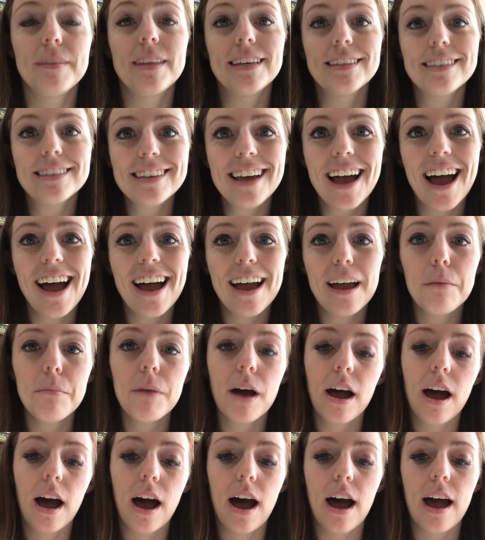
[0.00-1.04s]
This time
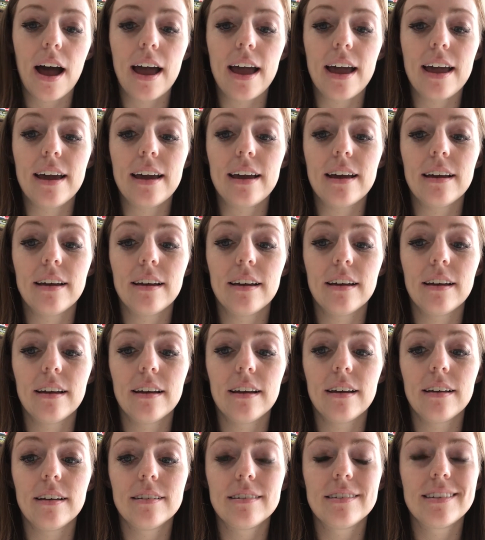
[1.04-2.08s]
I
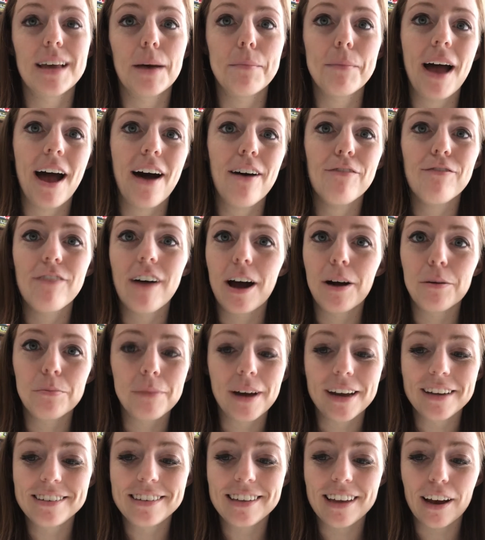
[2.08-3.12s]
somehow found
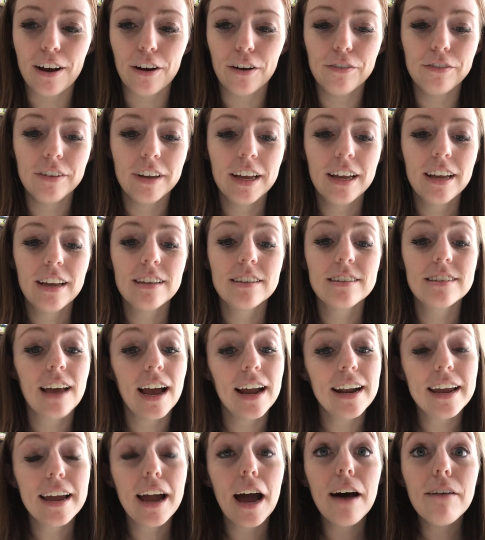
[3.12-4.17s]
myself
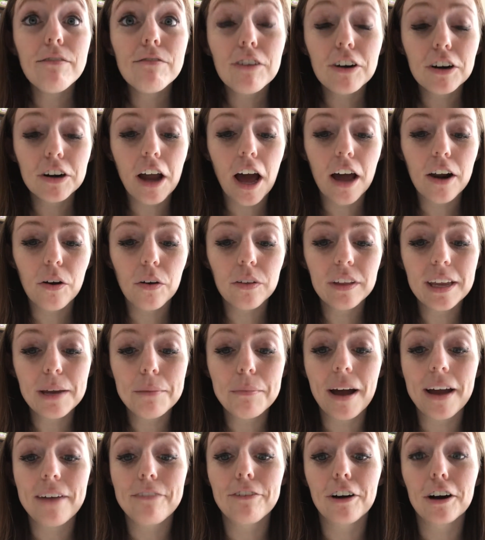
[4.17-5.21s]
signing up for not only
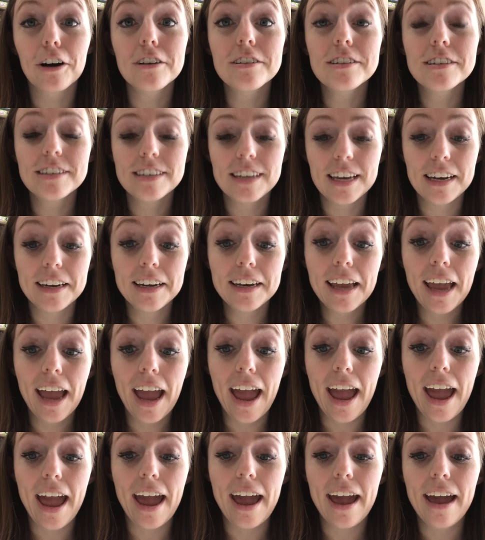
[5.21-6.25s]
my first
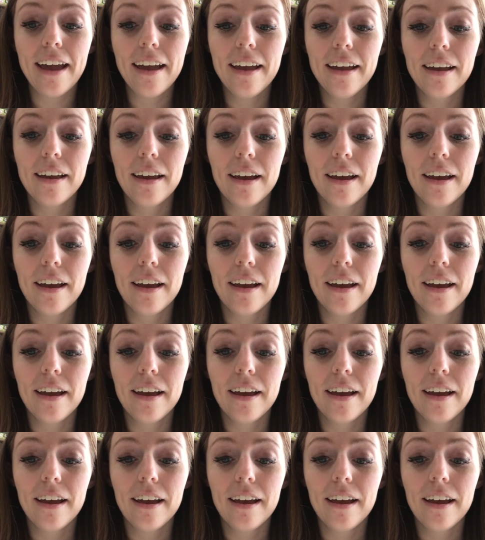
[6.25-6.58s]
10K,